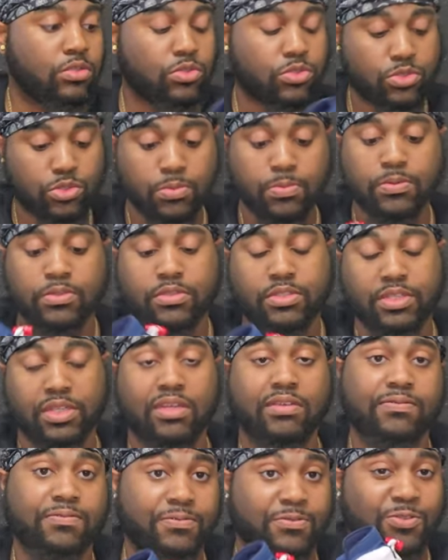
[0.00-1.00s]
Super
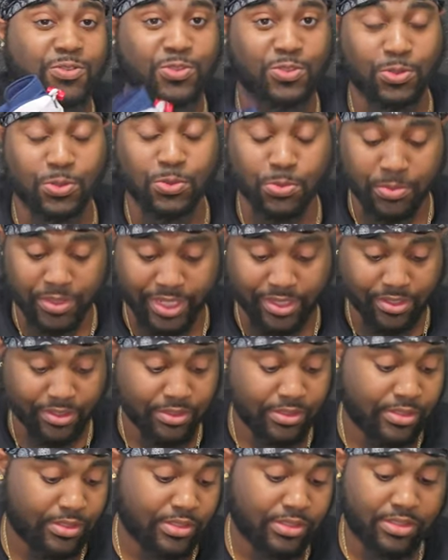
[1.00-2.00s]
tough shoe,
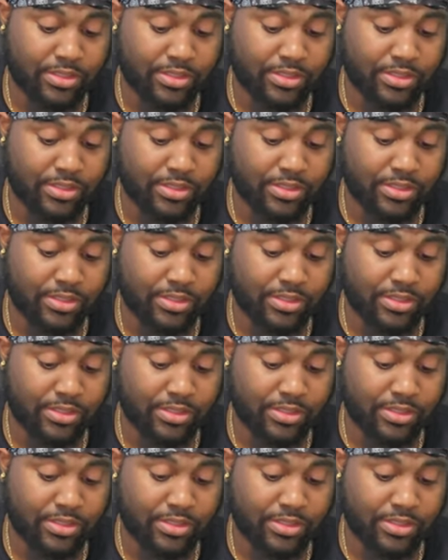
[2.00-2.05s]
man.